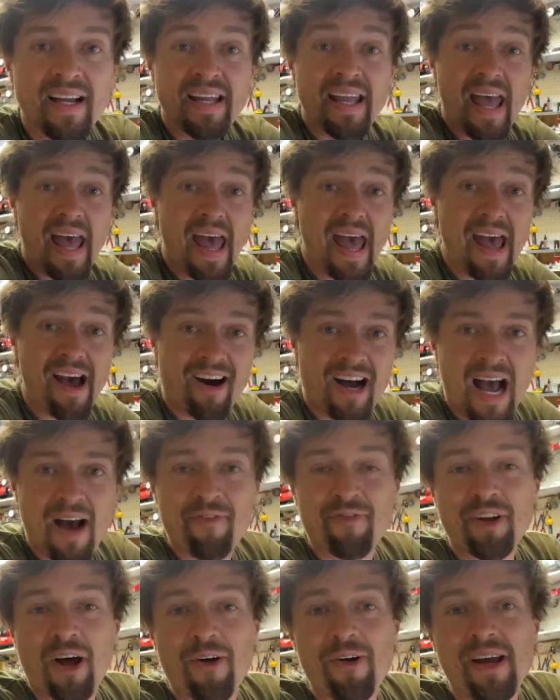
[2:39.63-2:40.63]
Yeah, I have
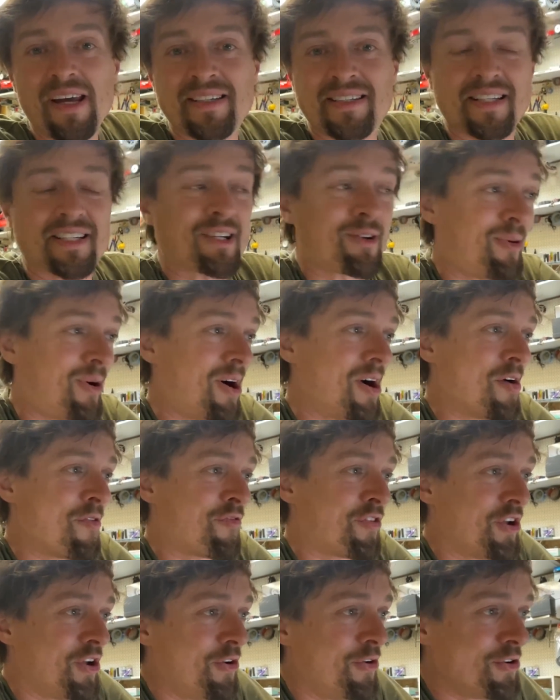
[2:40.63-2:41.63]
noticed there's quite a
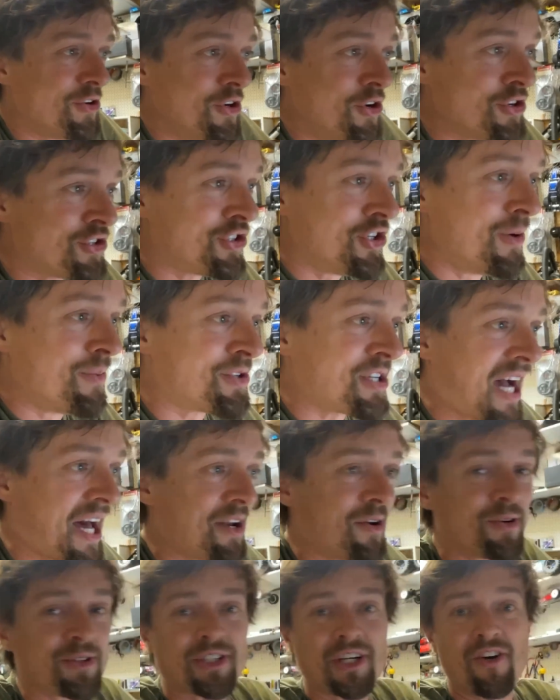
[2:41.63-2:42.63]
few YouTube
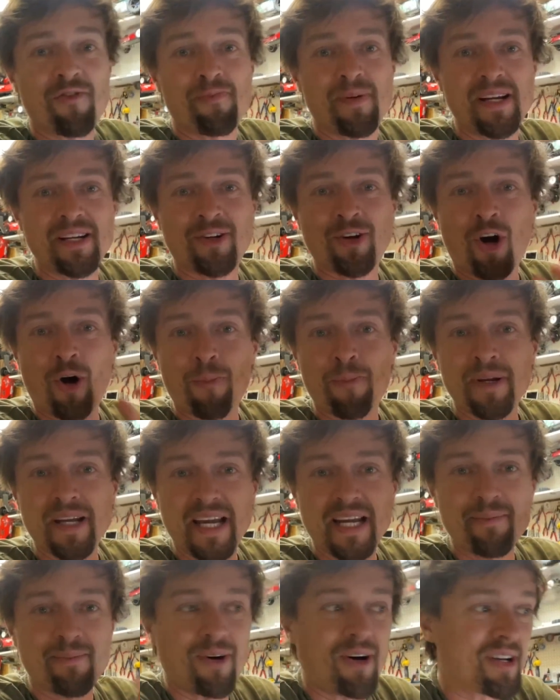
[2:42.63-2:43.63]
channels that have been
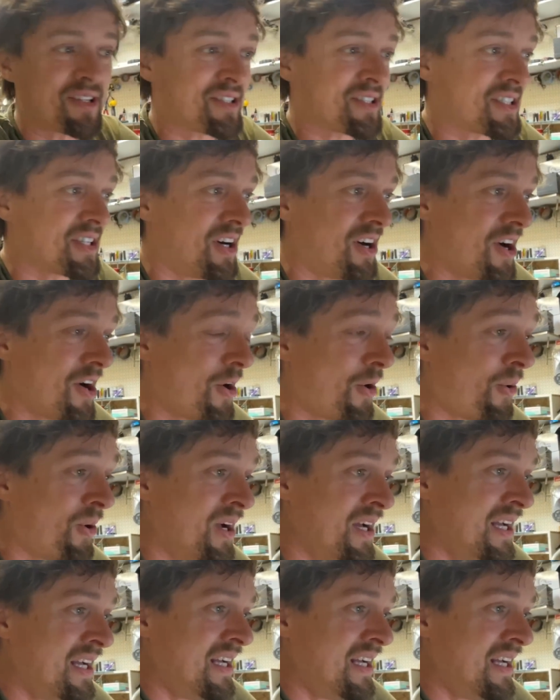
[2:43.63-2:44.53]
copying my style.